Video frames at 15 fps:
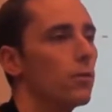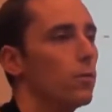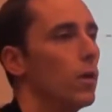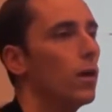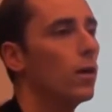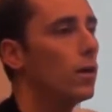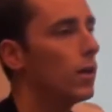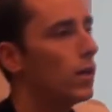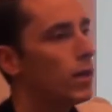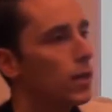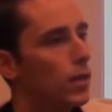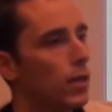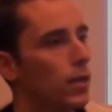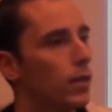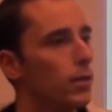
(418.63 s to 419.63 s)
Well,
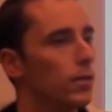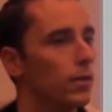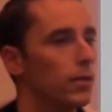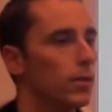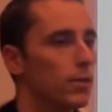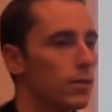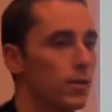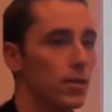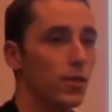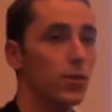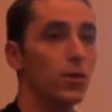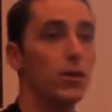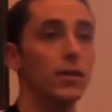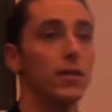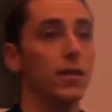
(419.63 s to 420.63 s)

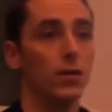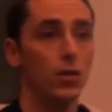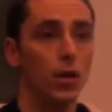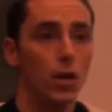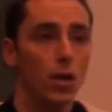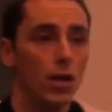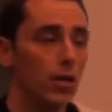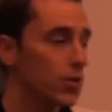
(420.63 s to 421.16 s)
there isn't.